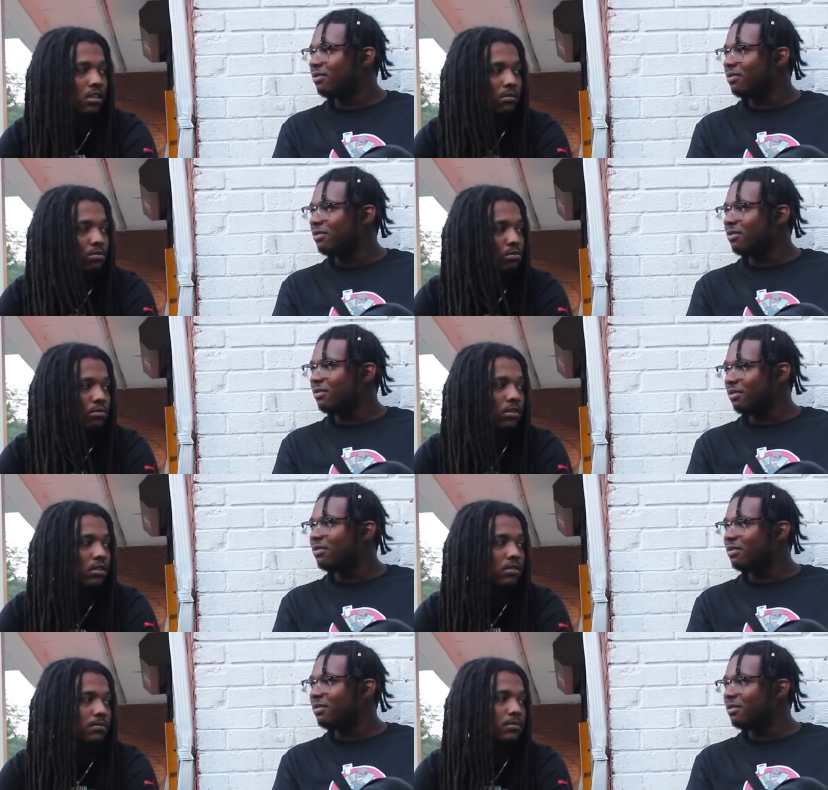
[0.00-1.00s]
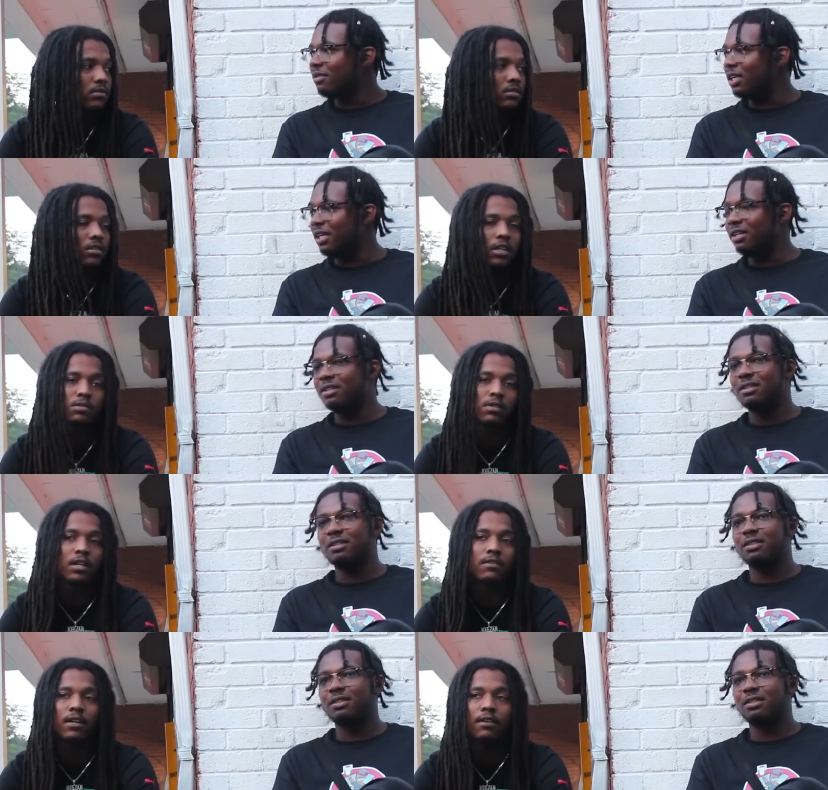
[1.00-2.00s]
Speaker 1: say what you want. And yeah. That's what
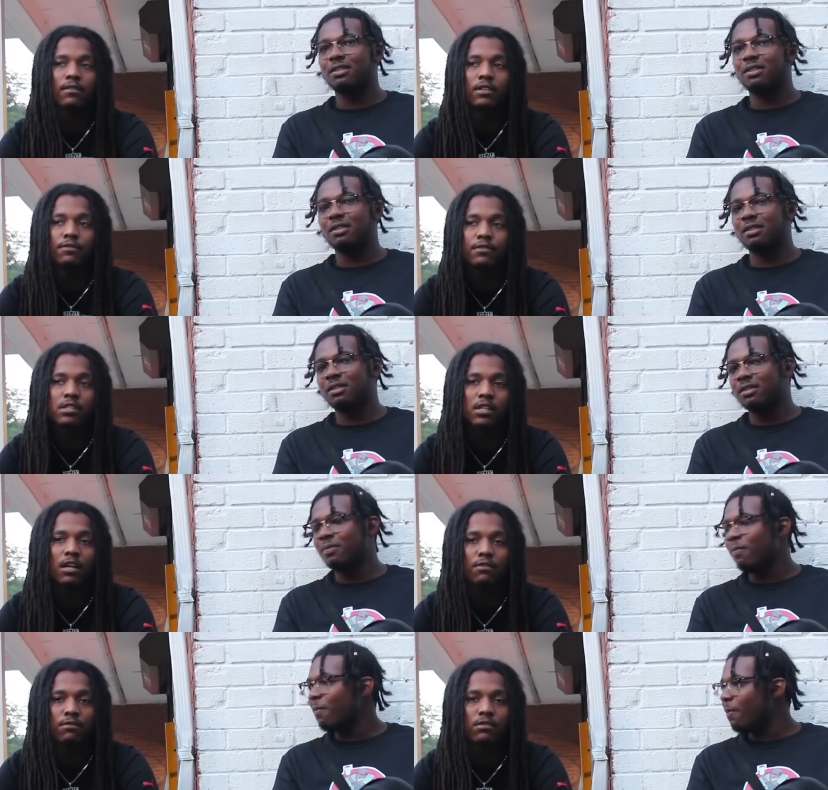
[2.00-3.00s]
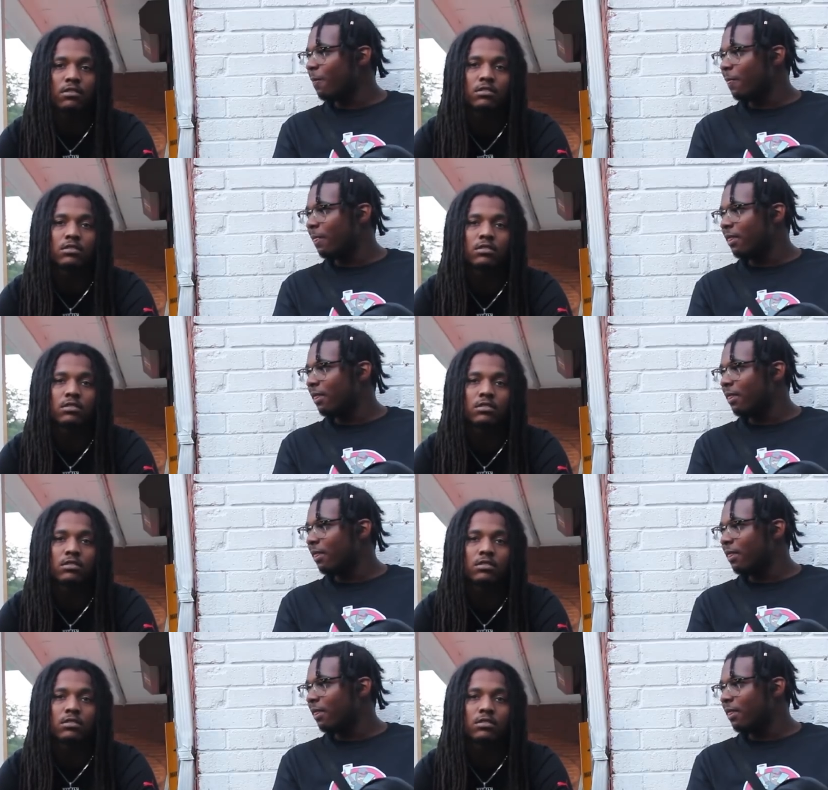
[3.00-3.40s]
I, I really freestyle for